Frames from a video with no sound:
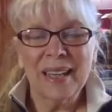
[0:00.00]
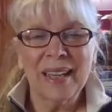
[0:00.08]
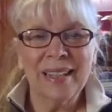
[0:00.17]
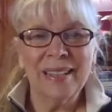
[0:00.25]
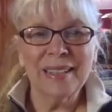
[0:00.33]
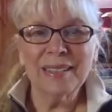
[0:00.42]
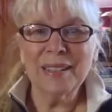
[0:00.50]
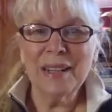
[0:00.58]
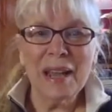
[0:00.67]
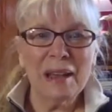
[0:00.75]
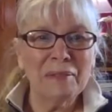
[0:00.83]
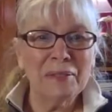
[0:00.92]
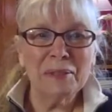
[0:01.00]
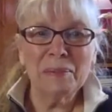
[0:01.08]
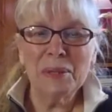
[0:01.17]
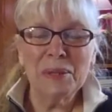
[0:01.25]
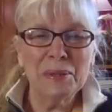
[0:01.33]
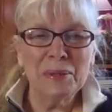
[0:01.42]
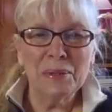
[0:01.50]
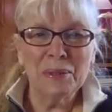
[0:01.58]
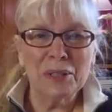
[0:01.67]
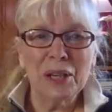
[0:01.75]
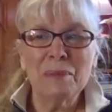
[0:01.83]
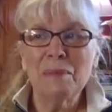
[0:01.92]
It doesn't have to be
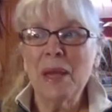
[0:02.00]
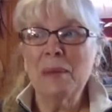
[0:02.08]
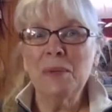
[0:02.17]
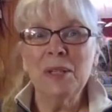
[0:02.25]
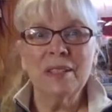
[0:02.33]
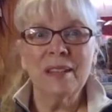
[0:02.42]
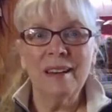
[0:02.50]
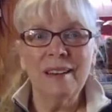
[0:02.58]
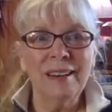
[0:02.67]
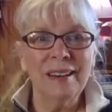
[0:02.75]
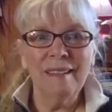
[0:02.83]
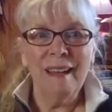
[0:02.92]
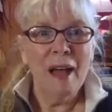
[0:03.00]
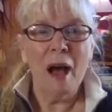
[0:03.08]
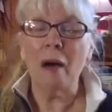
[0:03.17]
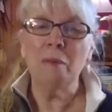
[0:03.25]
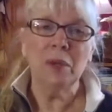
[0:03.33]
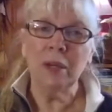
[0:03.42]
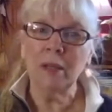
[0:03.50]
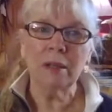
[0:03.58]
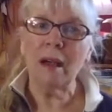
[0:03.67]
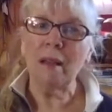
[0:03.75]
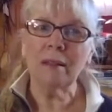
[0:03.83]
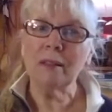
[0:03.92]
huge. It may be sending $1 million
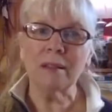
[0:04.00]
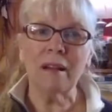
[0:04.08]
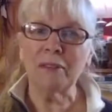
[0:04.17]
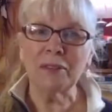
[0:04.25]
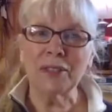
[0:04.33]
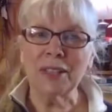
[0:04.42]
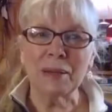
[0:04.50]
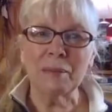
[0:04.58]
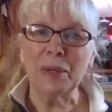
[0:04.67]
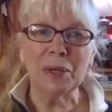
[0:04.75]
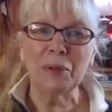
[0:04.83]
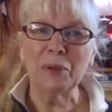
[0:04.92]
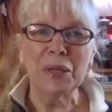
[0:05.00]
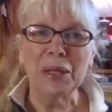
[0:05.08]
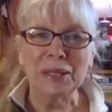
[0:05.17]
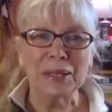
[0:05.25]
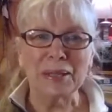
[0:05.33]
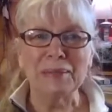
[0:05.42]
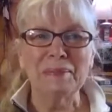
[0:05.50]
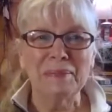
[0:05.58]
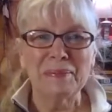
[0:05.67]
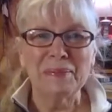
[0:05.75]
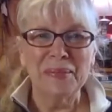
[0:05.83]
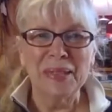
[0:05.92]
off to somebody who needs it.
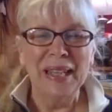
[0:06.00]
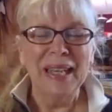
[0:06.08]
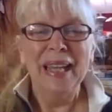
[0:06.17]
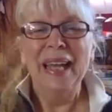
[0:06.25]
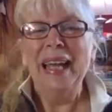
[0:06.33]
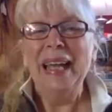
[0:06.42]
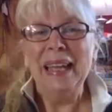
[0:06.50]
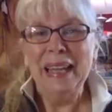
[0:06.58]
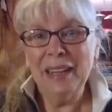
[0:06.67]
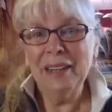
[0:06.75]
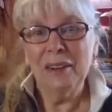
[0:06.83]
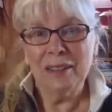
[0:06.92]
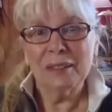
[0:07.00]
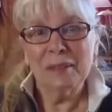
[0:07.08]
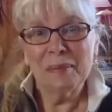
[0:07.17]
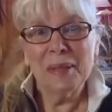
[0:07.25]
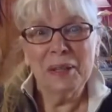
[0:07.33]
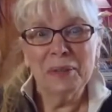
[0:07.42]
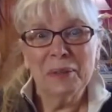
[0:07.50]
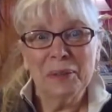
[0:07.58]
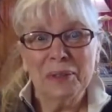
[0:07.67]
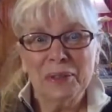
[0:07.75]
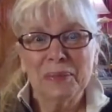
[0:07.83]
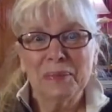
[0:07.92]
It can also be
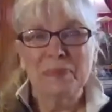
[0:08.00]
huge.